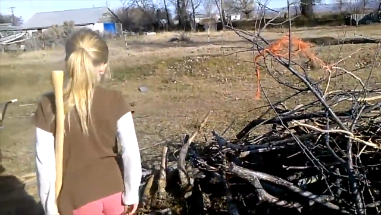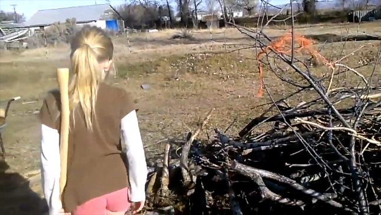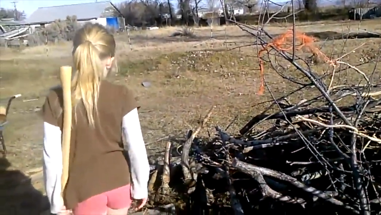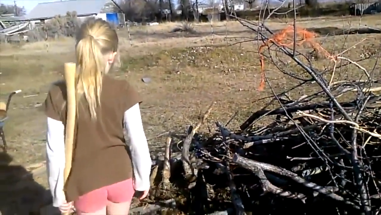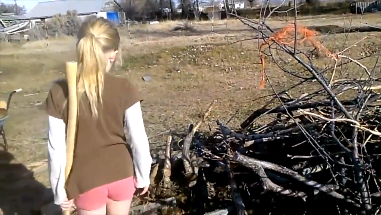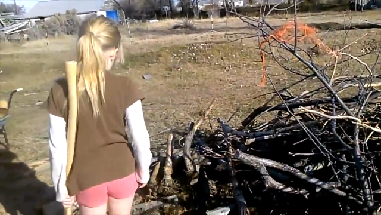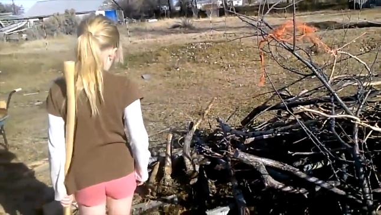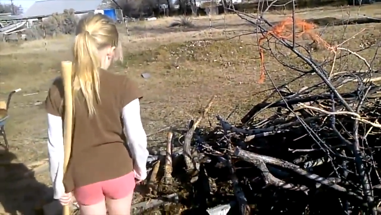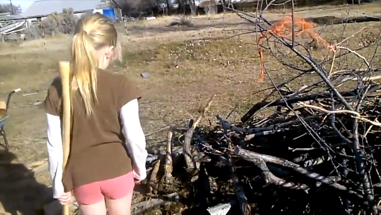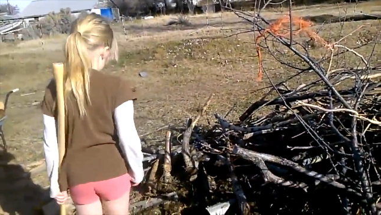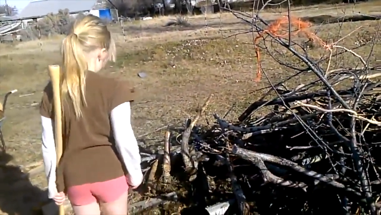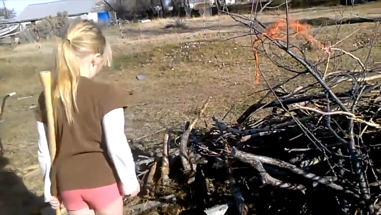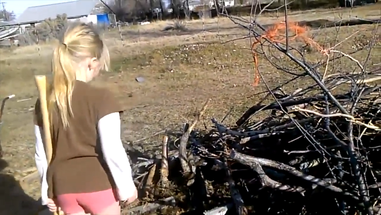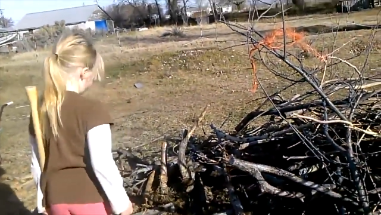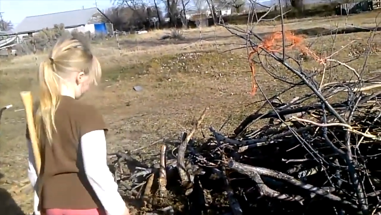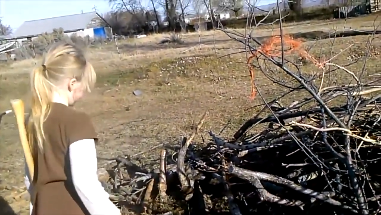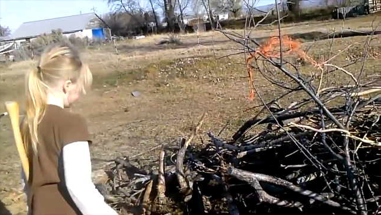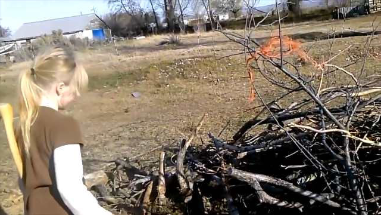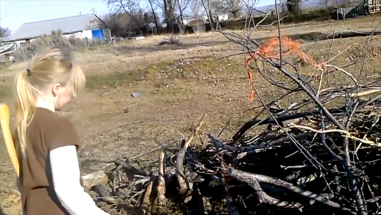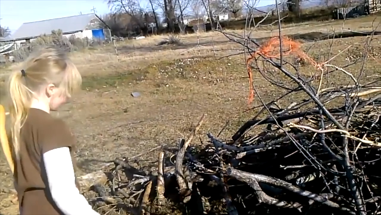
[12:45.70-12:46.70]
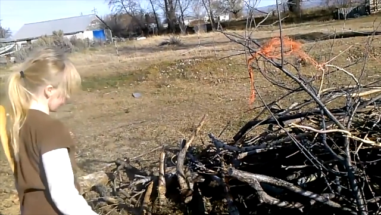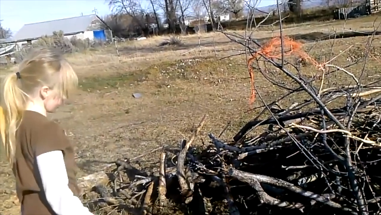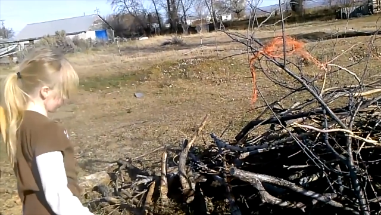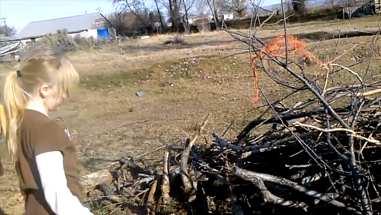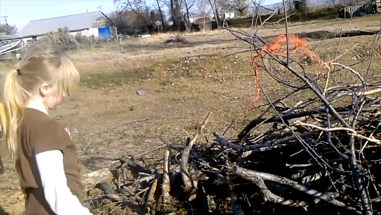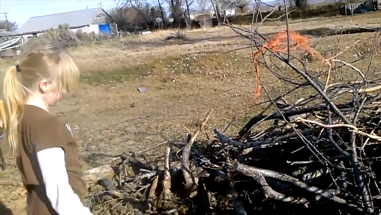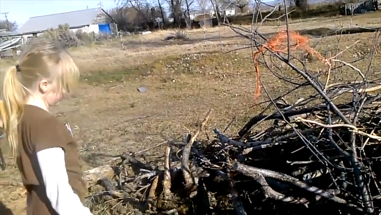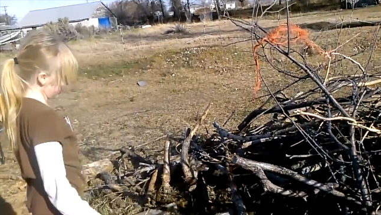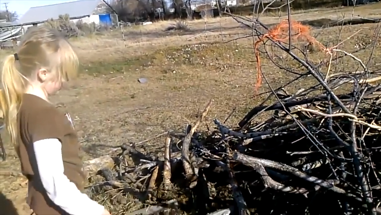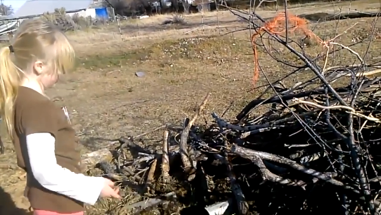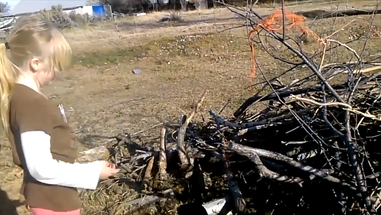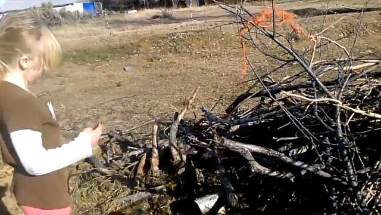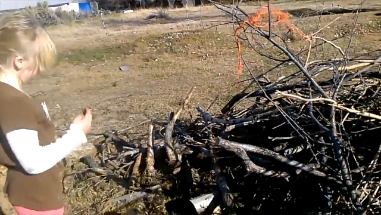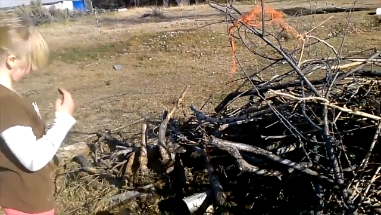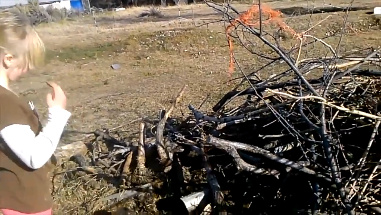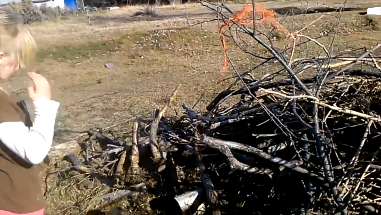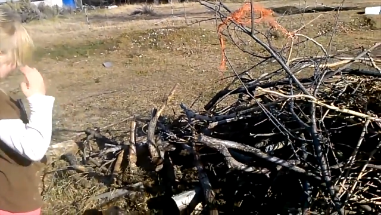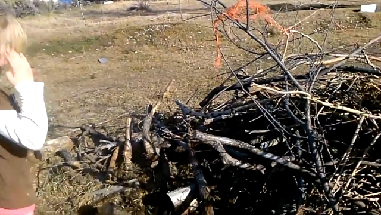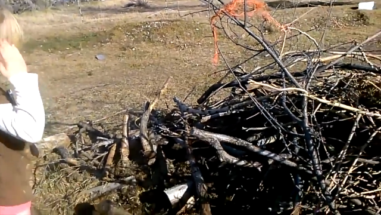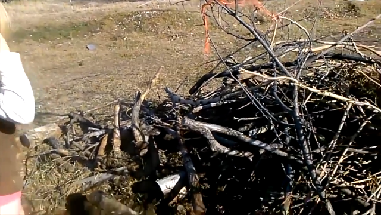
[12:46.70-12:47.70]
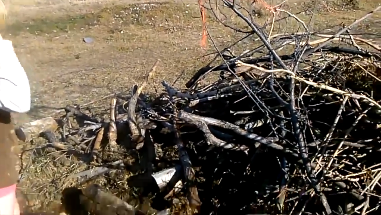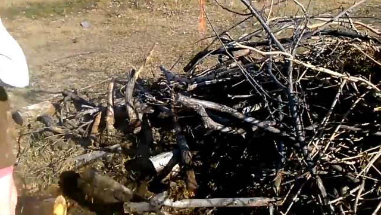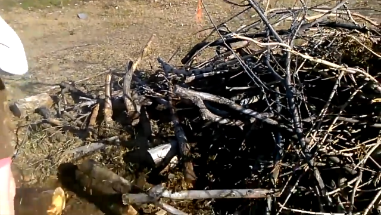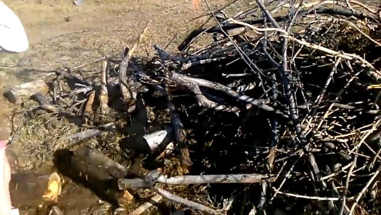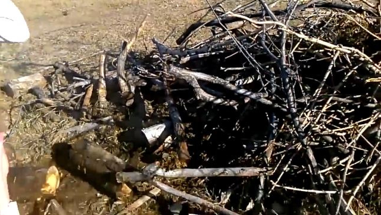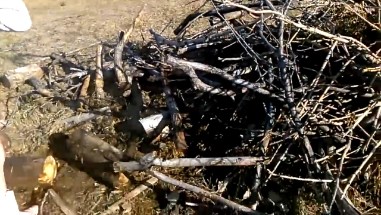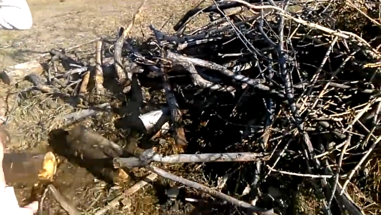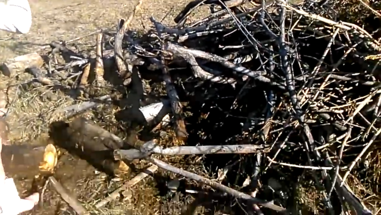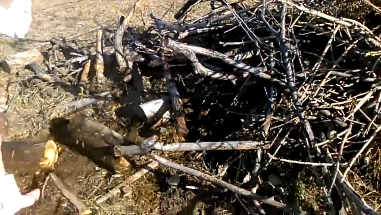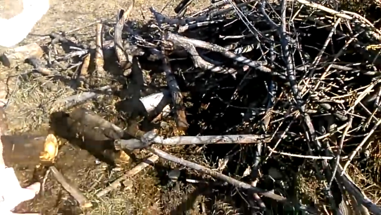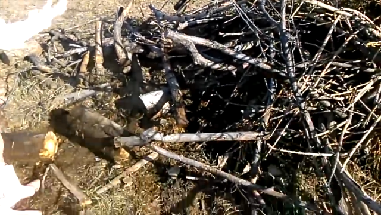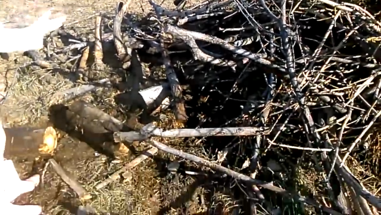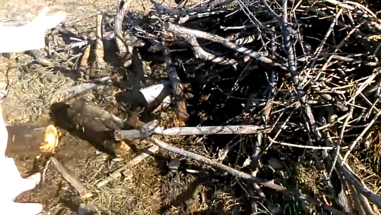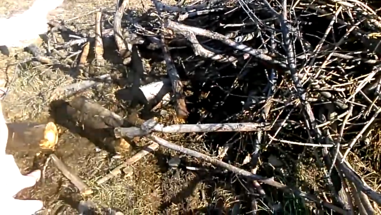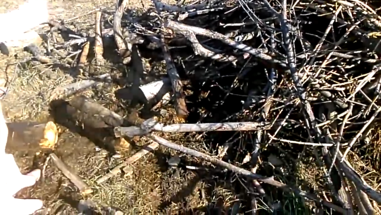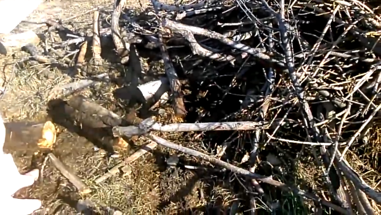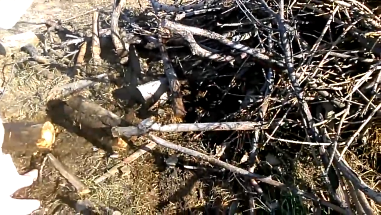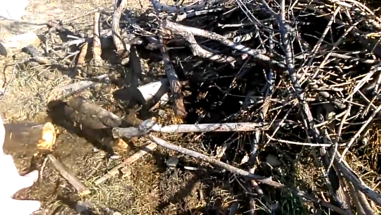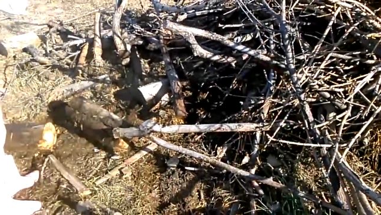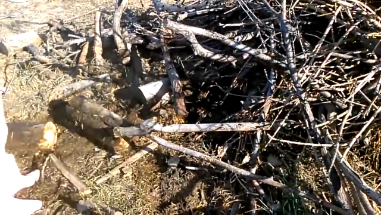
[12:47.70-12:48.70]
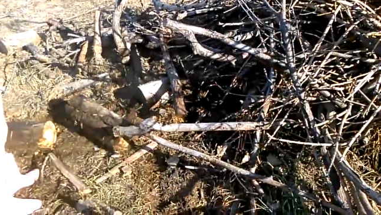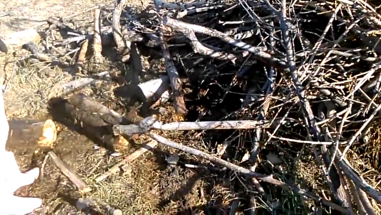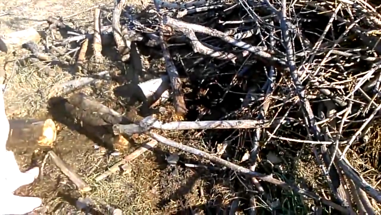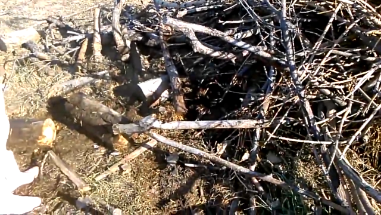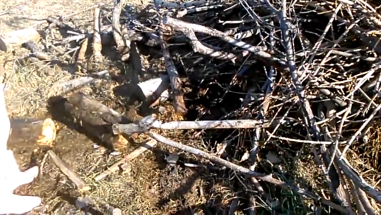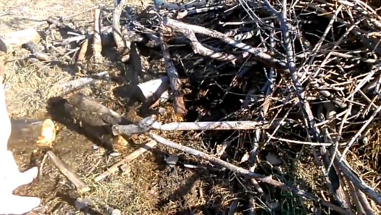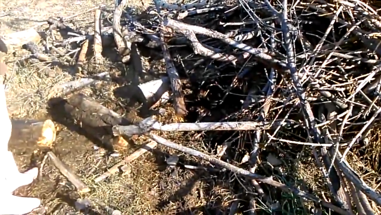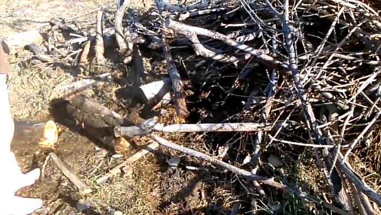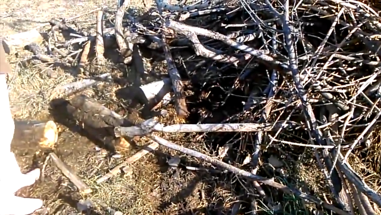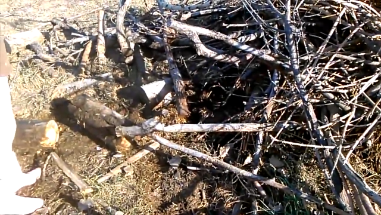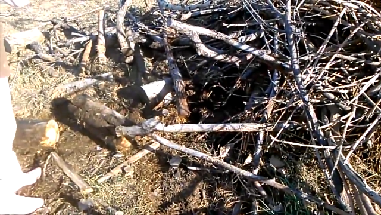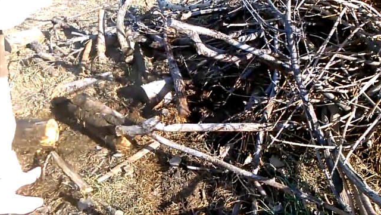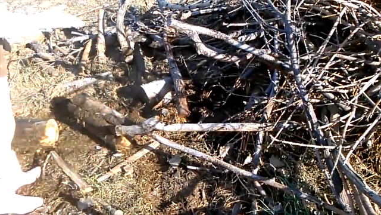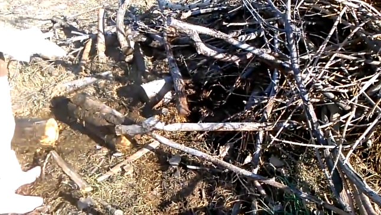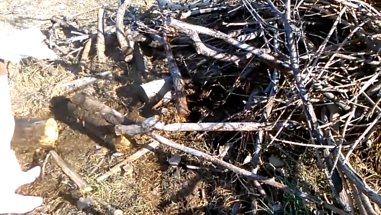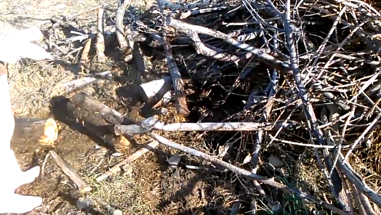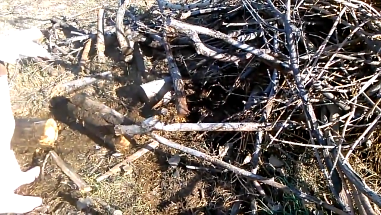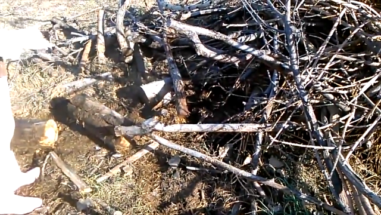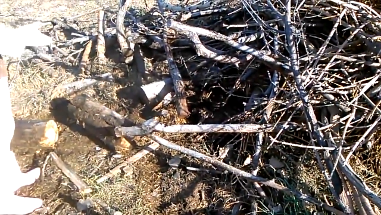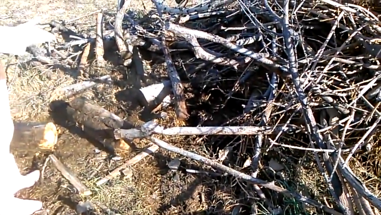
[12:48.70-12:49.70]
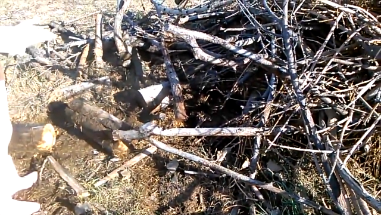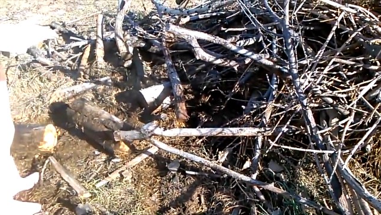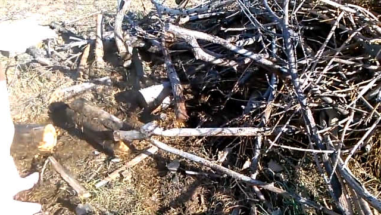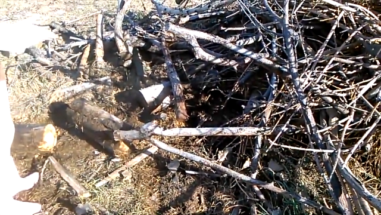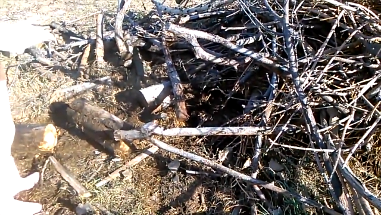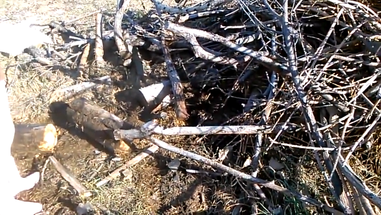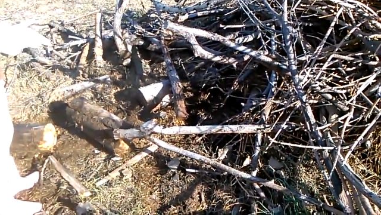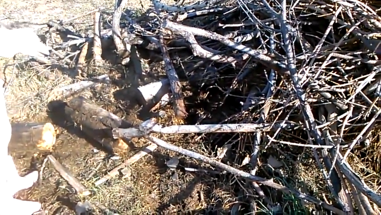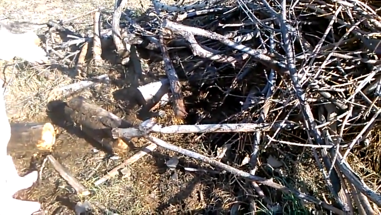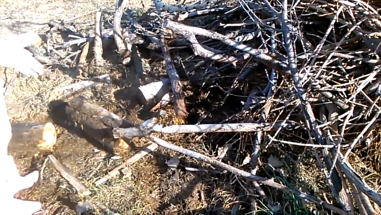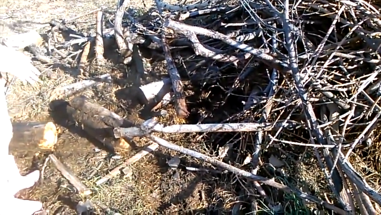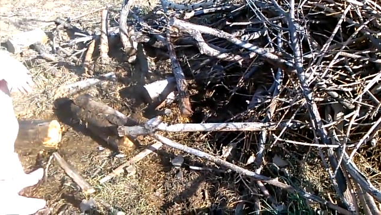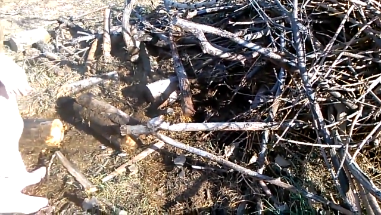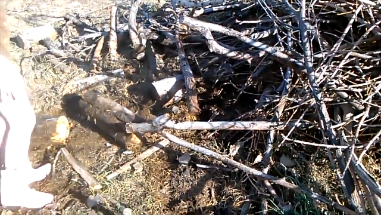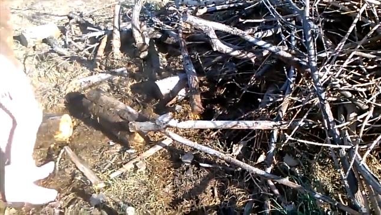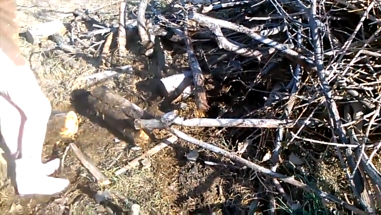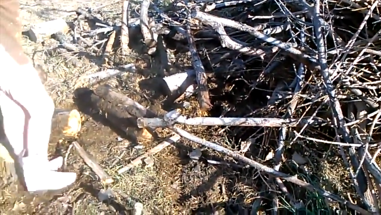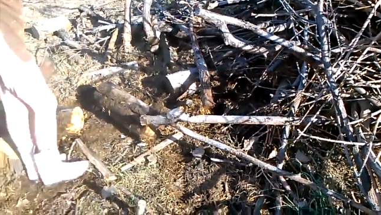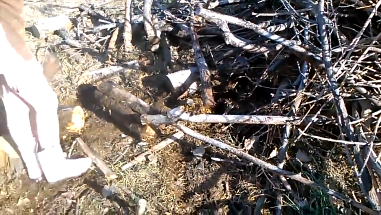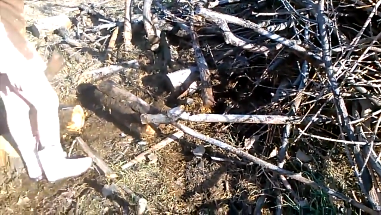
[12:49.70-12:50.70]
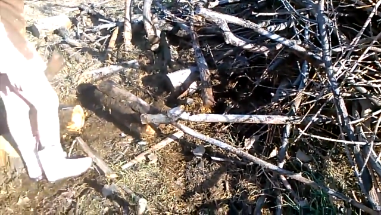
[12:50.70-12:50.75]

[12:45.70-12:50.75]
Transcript: (no speaker visible)